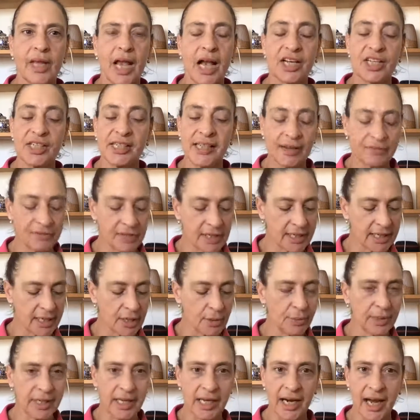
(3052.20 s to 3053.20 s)
just have to
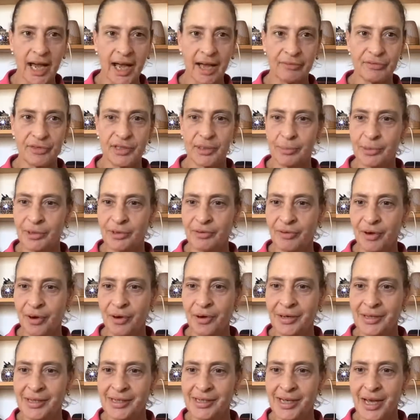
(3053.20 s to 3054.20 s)
deal with it and I have to move
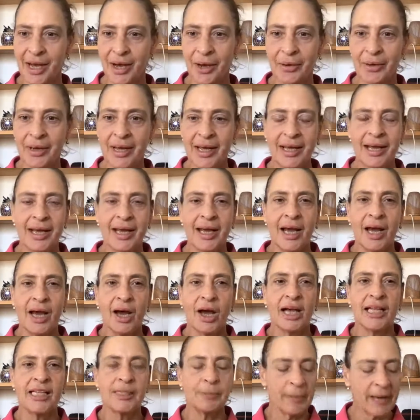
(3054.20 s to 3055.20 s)
on. So
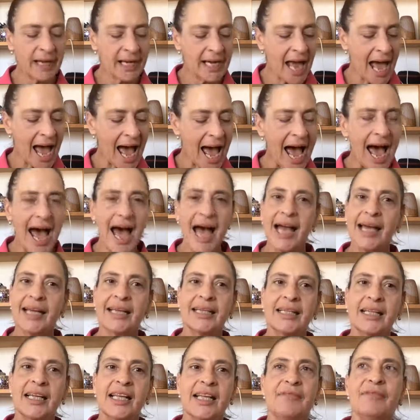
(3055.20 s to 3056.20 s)
it's been
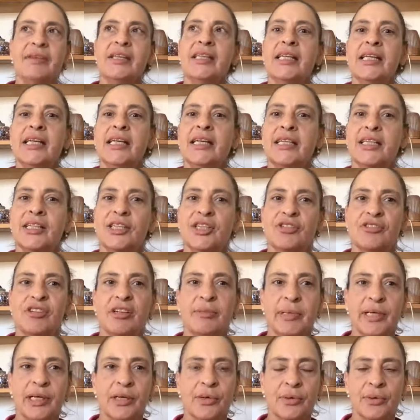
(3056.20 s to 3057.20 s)
hard leaving the
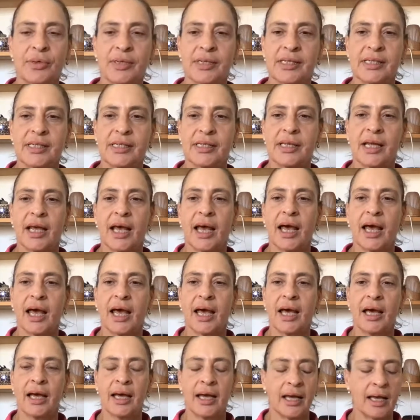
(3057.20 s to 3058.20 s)
industry, because
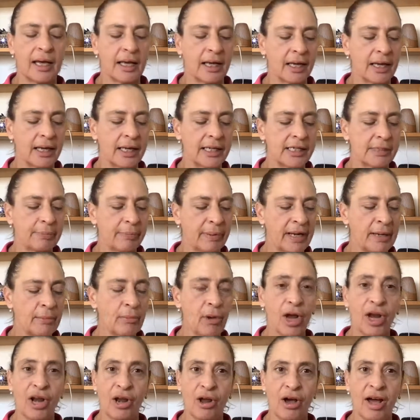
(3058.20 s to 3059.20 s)
it's been
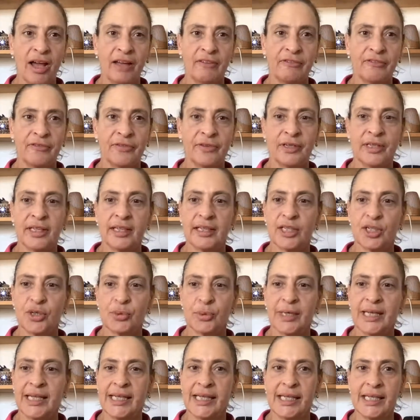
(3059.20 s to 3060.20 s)
my life for nearly
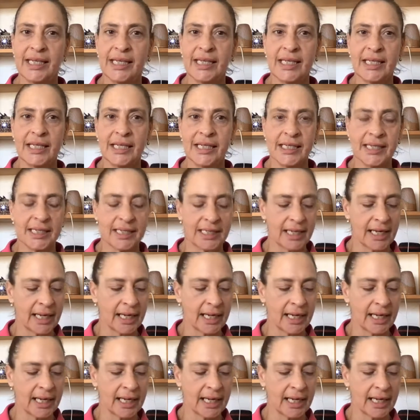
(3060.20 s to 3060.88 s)
20 years.